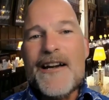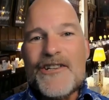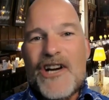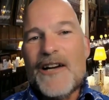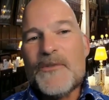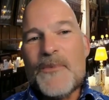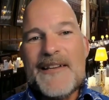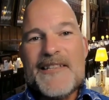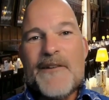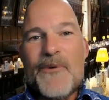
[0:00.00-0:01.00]
John and Charles
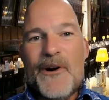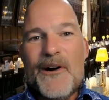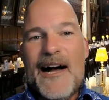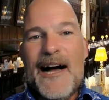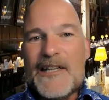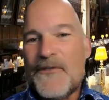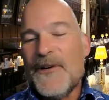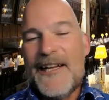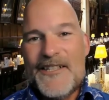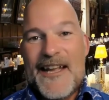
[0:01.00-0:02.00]
Wesley were
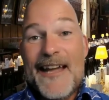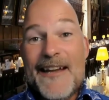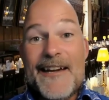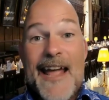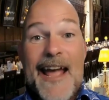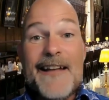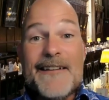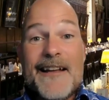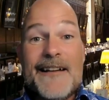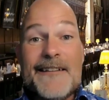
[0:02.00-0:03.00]
Oxford educated,
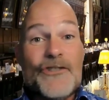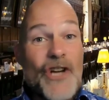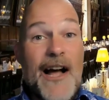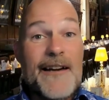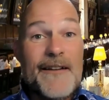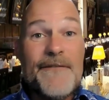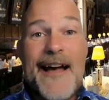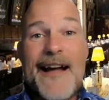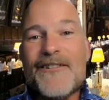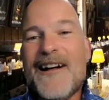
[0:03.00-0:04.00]
and uh, John, in
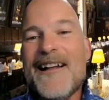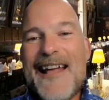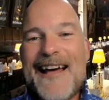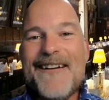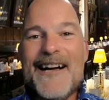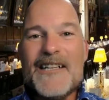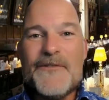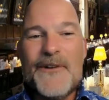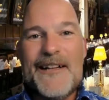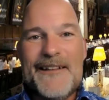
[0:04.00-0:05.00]
fact, taught at
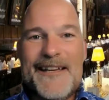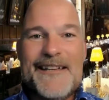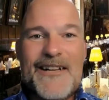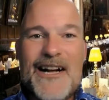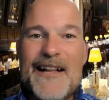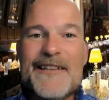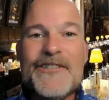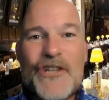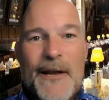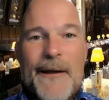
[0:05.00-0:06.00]
Oxford at Lincoln
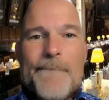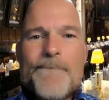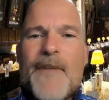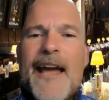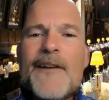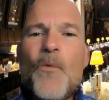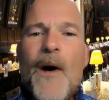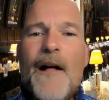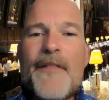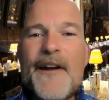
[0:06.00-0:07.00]
College. And
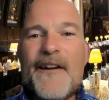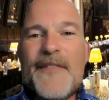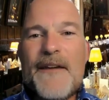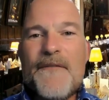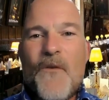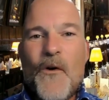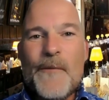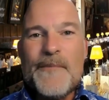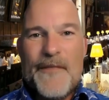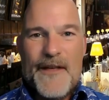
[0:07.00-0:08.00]
while there, they
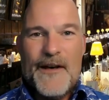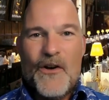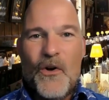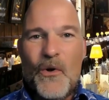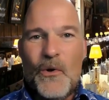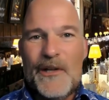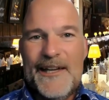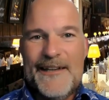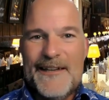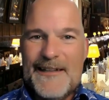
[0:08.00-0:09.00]
formed the
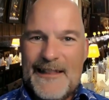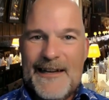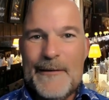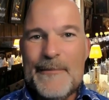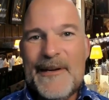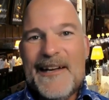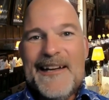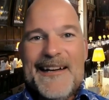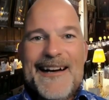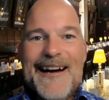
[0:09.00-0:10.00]
Holy Club,
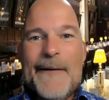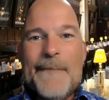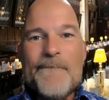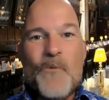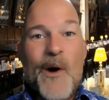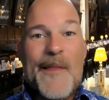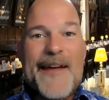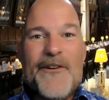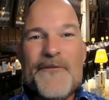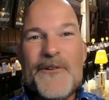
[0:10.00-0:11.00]
uh,
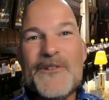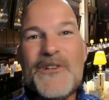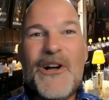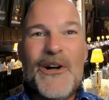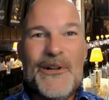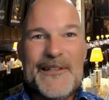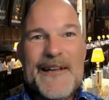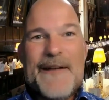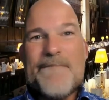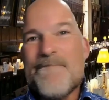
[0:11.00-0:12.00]
where they were first
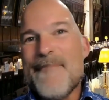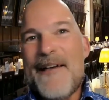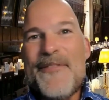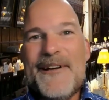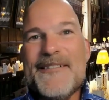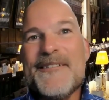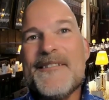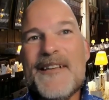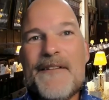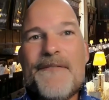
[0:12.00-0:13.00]
called
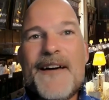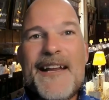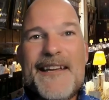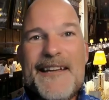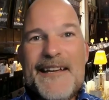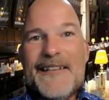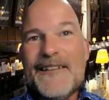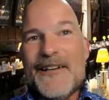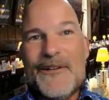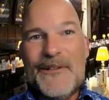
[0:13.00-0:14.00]
Methodists. A funny
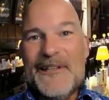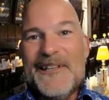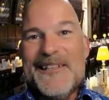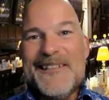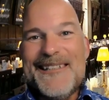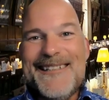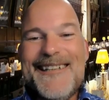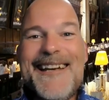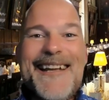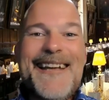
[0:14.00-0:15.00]
little
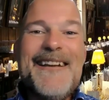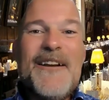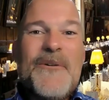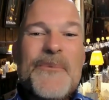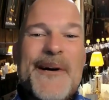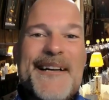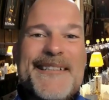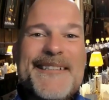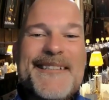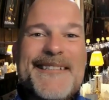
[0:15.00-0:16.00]
ditty
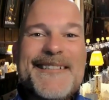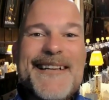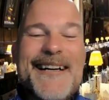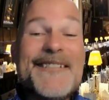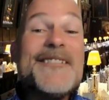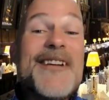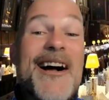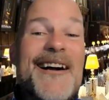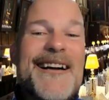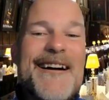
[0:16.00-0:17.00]
was uh,
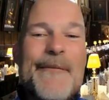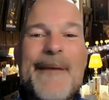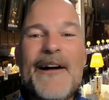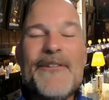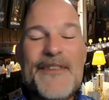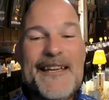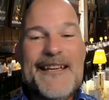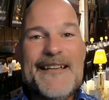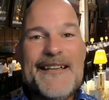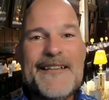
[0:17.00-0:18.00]
sung about
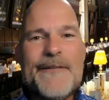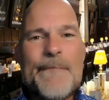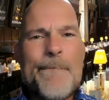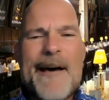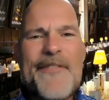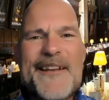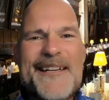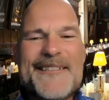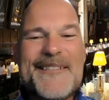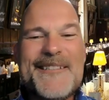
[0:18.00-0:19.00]
the
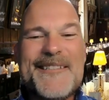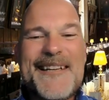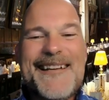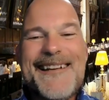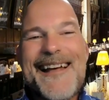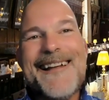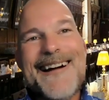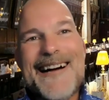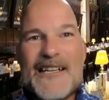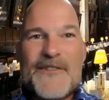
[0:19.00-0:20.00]
Methodists
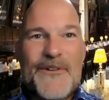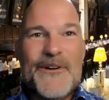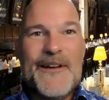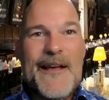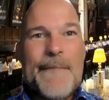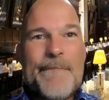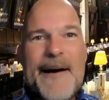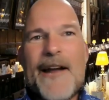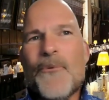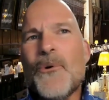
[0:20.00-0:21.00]
at Oxford.
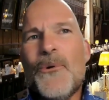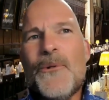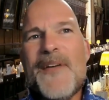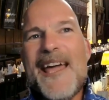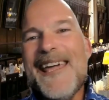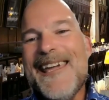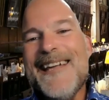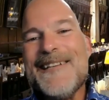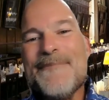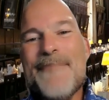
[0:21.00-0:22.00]
By rule they
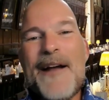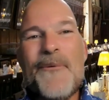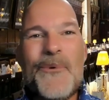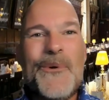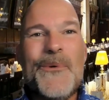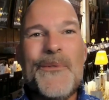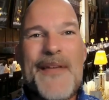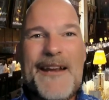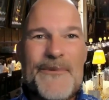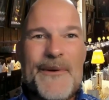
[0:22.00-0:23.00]
eat, by rule
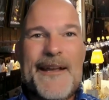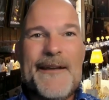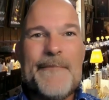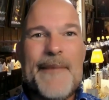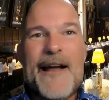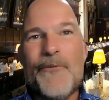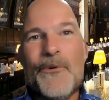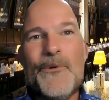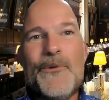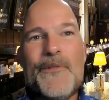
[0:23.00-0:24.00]
they drink, by
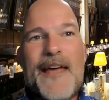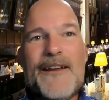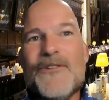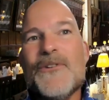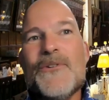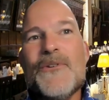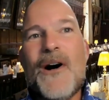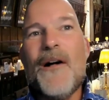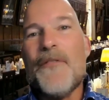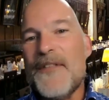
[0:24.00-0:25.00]
rule they
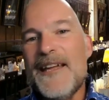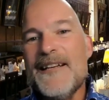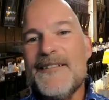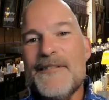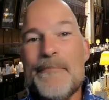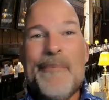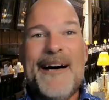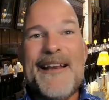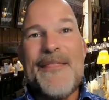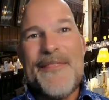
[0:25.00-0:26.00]
do all things
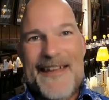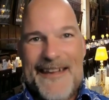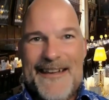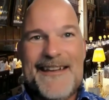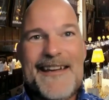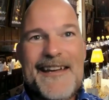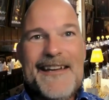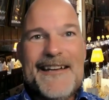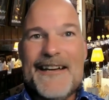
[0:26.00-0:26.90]
but think.